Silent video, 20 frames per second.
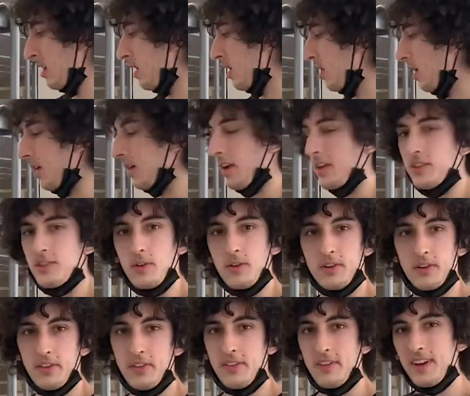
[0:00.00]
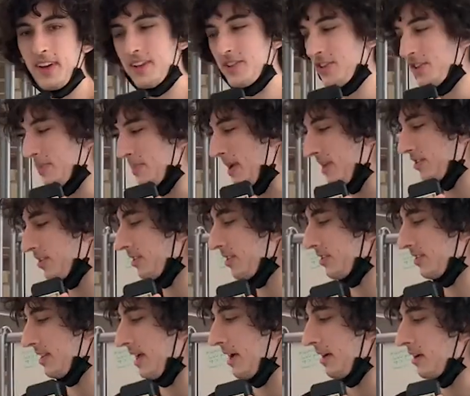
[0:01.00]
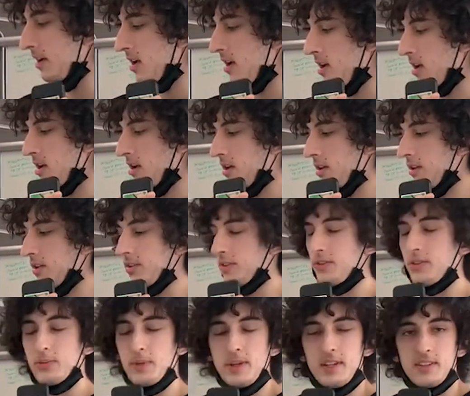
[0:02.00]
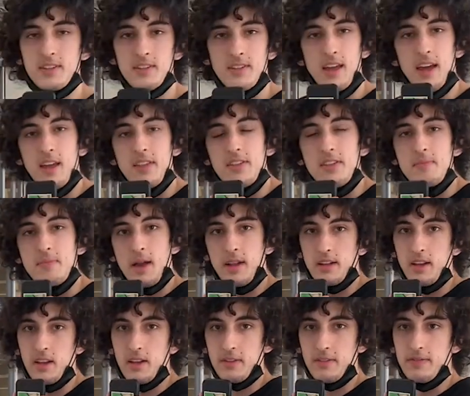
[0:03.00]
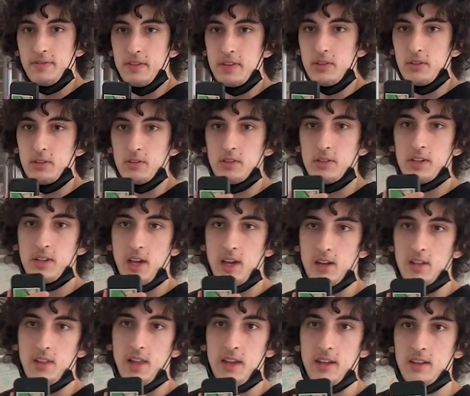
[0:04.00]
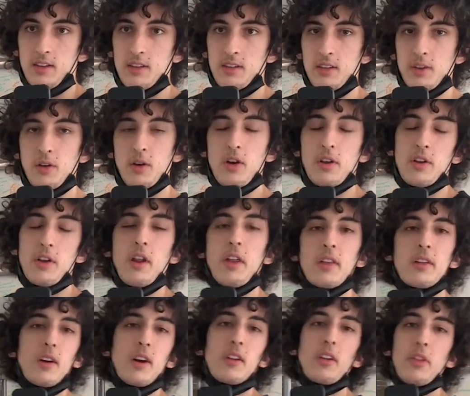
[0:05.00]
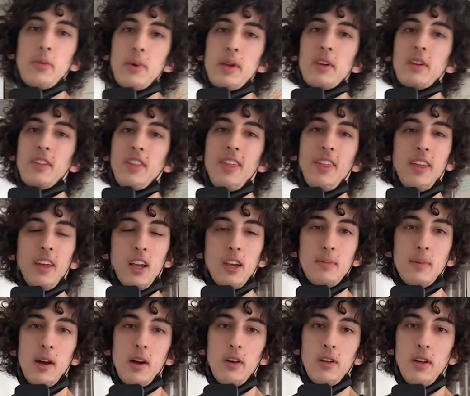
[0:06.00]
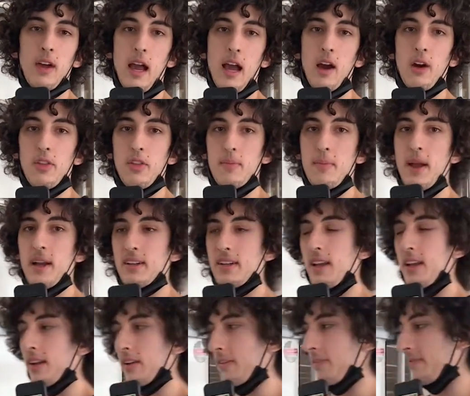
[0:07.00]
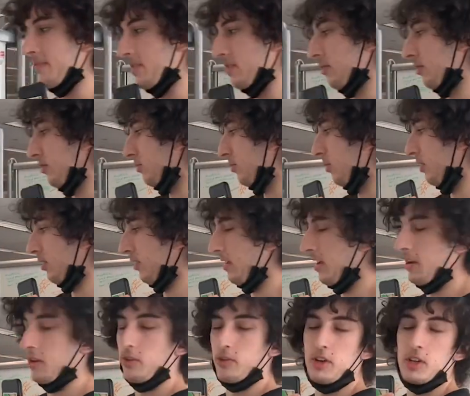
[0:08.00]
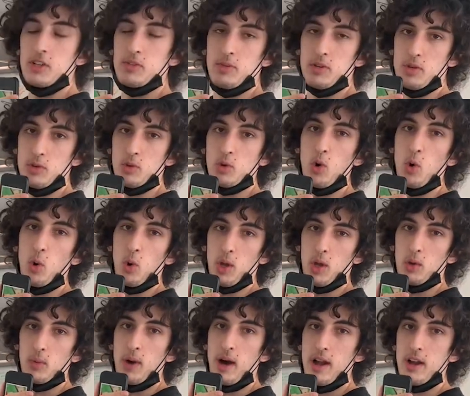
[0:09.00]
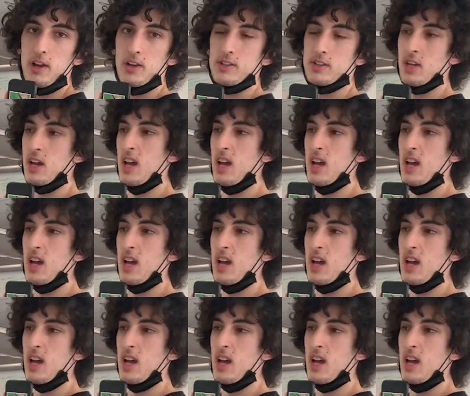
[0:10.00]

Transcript: Okay, so another thing I should have mentioned is that the reason that the magnetic field another way you can think about how the magnetic field will increase when you coil wires